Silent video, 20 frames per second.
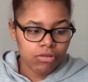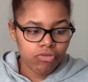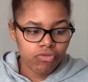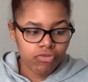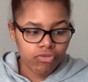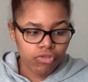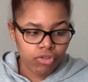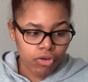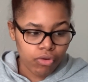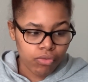
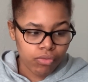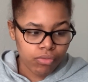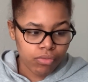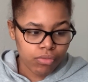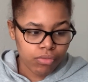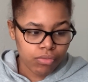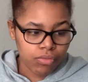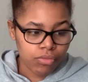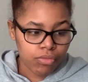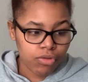So,
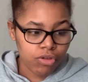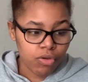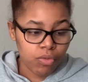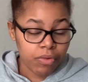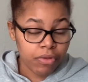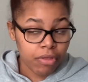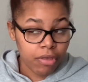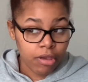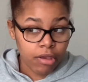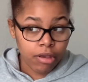you would
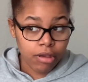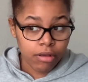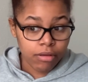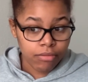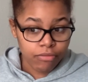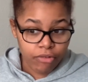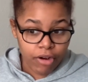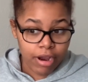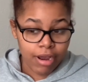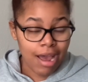think,
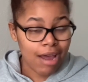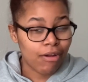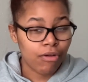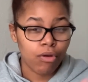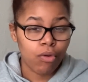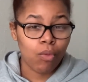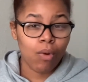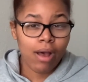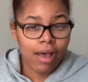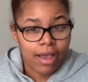right? I don't know
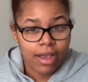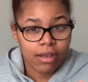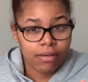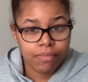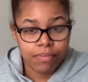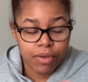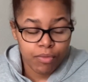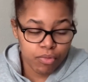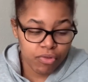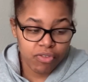why
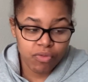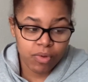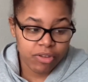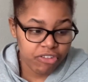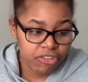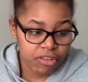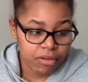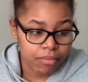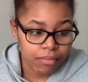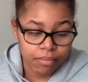people switch
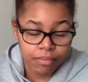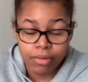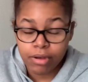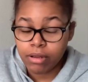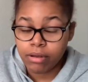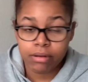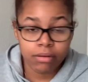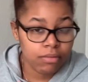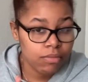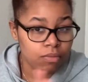them, but
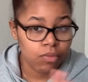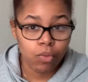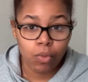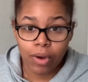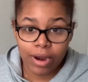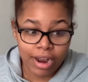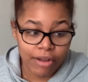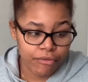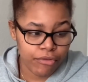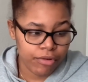
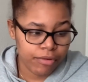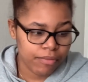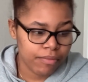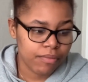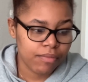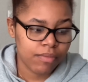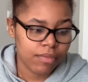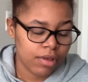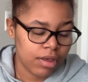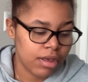whatever.
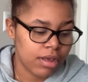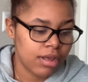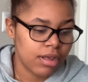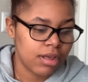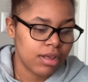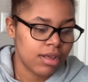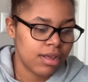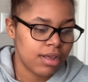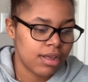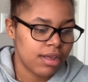
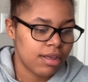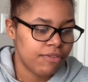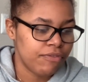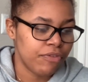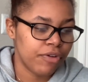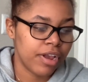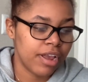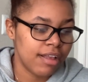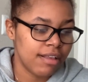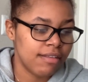
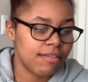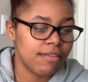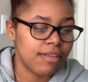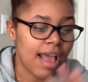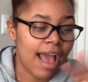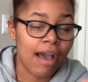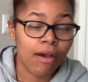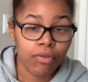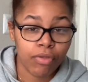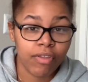Forget
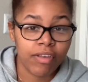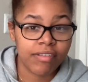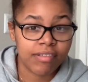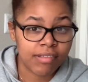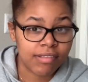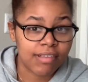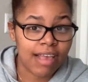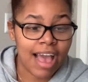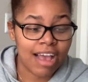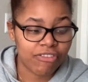how this
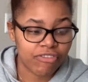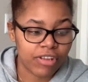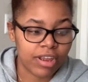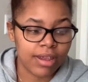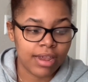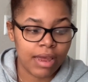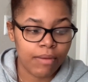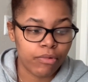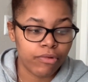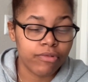is actually
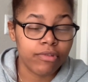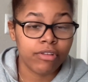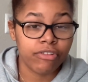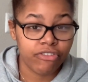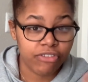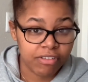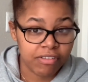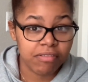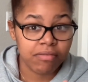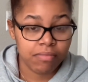labeled.
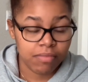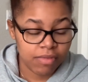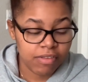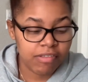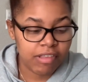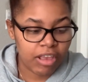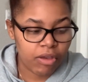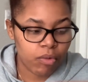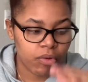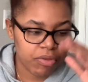Just
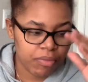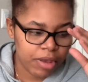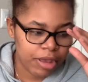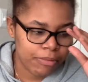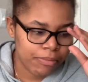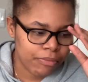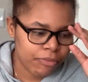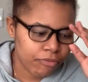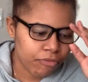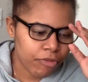stick with me,
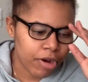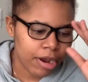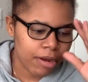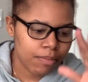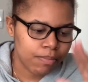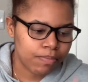right?